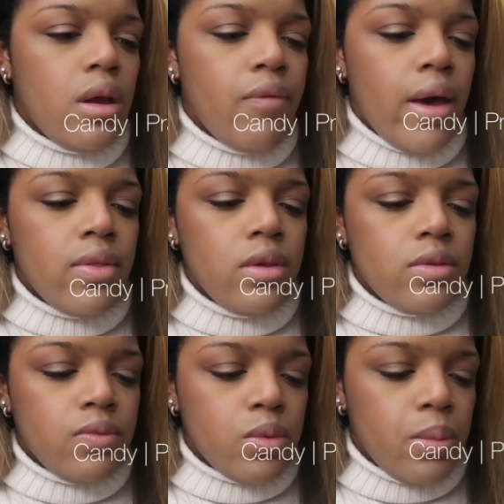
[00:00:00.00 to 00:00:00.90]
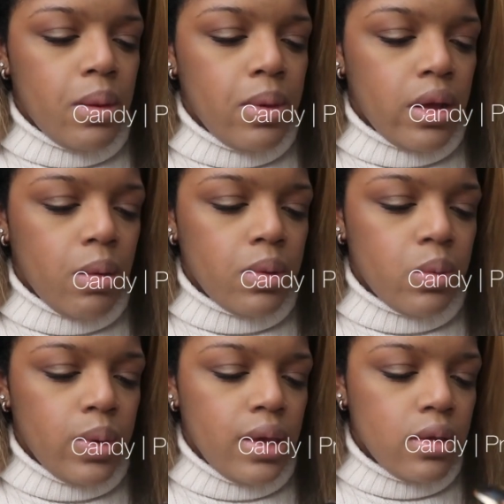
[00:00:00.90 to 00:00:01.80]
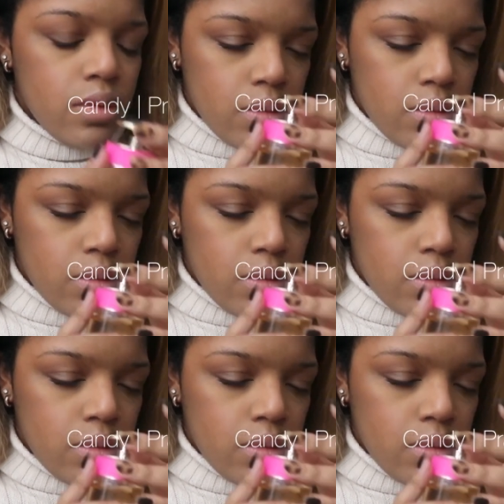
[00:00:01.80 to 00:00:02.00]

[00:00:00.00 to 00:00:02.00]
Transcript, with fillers: I've had this for maybe a couple of weeks,